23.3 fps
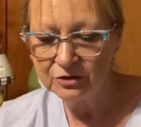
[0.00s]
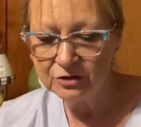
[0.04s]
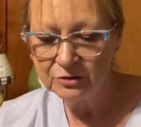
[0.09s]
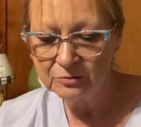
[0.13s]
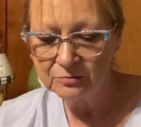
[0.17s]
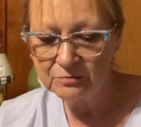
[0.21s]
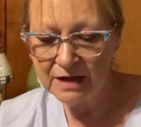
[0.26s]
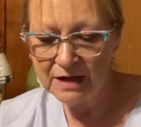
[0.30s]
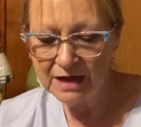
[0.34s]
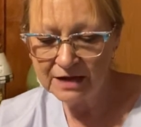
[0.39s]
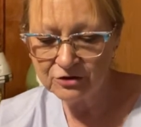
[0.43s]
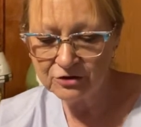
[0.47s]

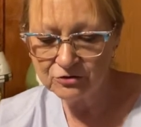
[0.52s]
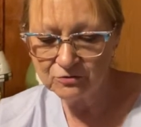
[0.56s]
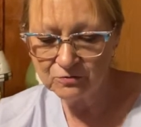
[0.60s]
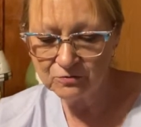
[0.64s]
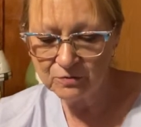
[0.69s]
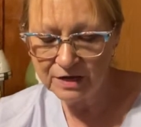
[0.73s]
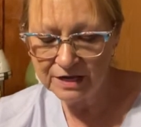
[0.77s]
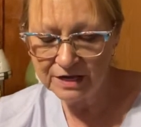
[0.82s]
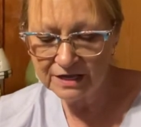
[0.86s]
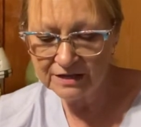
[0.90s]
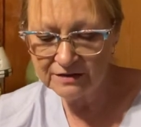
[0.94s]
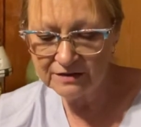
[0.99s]

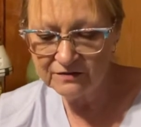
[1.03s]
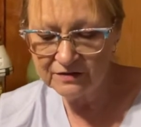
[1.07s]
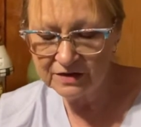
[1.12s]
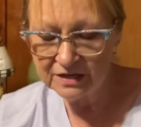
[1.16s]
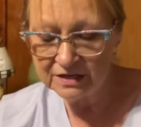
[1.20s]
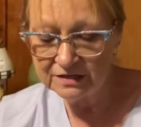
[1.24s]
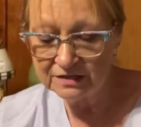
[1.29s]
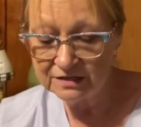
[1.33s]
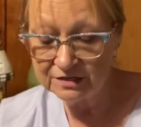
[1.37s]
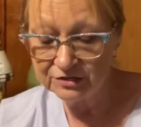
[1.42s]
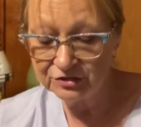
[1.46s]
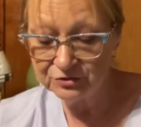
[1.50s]
microwave
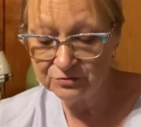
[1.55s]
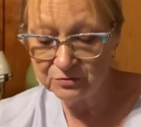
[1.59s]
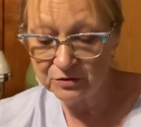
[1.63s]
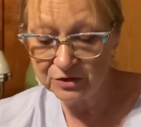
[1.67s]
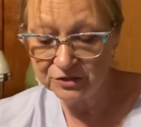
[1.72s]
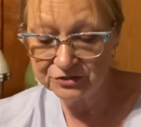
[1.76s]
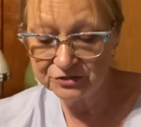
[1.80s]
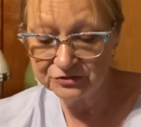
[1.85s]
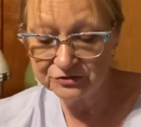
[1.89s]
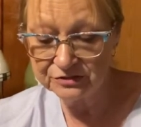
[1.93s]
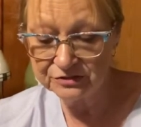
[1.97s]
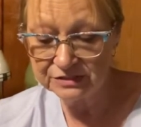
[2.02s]
and
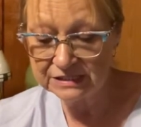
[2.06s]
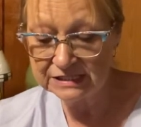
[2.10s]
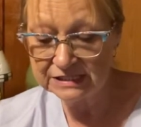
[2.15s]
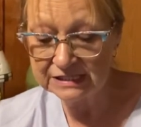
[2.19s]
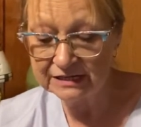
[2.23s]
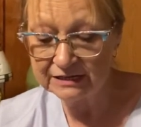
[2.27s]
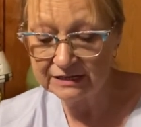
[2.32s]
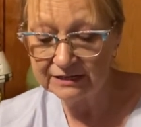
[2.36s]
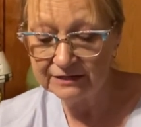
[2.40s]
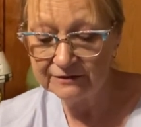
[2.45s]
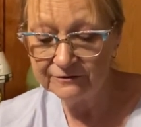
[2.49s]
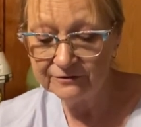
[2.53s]
dishwasher
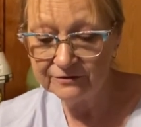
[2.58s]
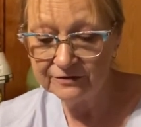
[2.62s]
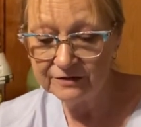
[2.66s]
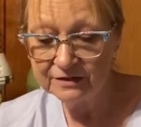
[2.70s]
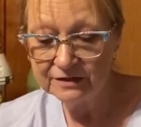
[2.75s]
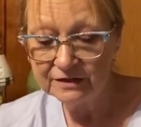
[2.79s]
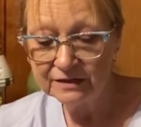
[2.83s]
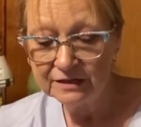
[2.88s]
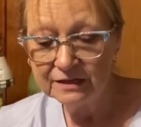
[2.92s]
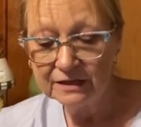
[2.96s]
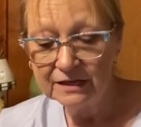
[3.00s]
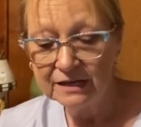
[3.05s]
safe.
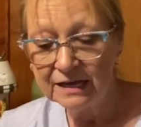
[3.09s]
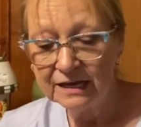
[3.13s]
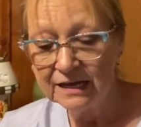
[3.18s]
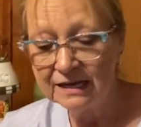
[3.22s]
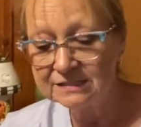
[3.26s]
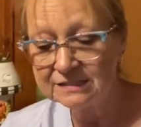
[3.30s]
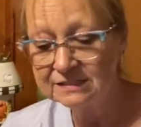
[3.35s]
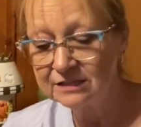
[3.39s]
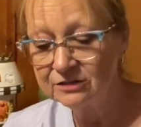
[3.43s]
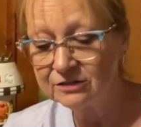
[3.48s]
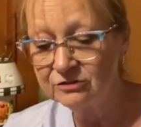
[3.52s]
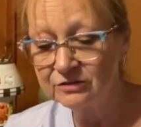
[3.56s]

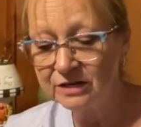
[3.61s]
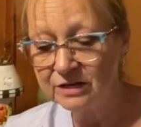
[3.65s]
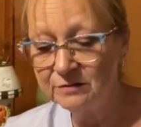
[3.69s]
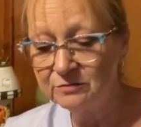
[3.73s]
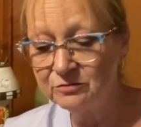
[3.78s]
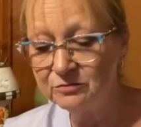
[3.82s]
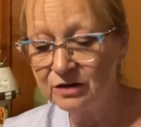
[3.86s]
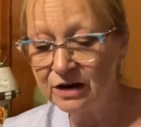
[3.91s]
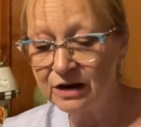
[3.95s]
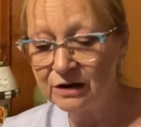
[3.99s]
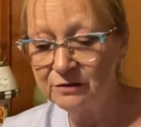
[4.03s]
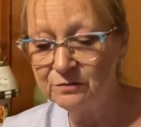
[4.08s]
It's a
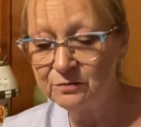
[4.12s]
Greenbrier